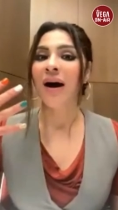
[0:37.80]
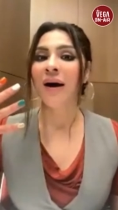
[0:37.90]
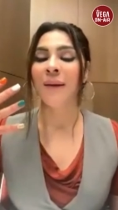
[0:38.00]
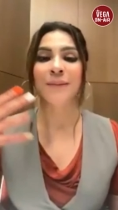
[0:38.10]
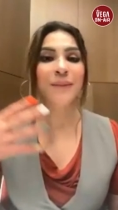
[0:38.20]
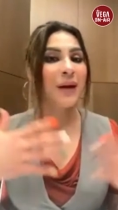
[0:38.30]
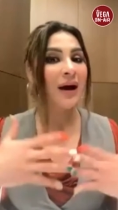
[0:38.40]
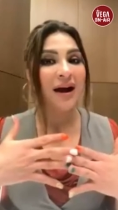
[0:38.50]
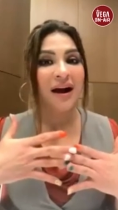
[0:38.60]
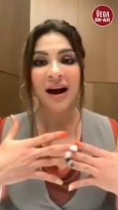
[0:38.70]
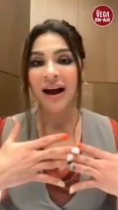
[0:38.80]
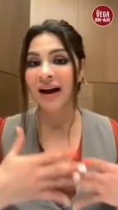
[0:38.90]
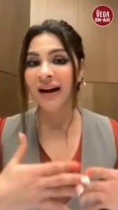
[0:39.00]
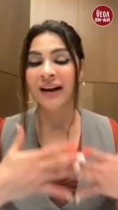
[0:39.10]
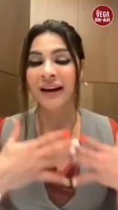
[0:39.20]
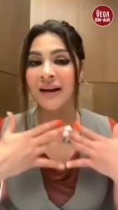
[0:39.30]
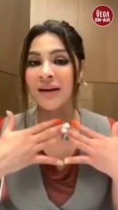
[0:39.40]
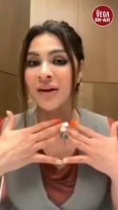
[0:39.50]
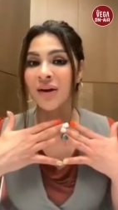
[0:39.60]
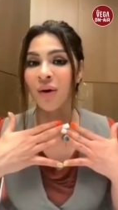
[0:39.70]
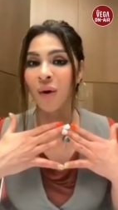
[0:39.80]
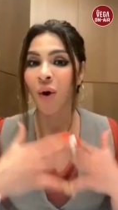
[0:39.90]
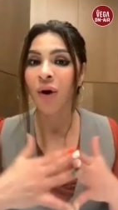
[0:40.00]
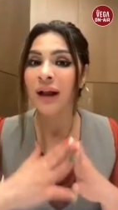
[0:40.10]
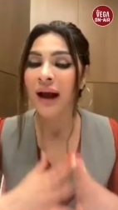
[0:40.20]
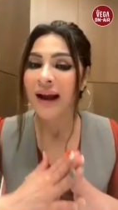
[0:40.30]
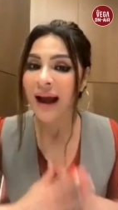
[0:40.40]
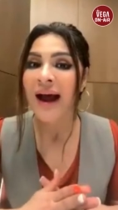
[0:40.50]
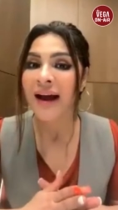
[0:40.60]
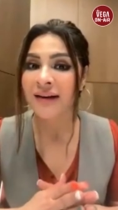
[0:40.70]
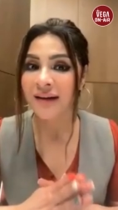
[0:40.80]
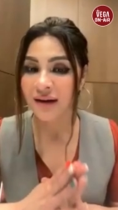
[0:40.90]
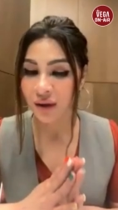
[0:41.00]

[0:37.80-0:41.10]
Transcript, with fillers: Um, I all I had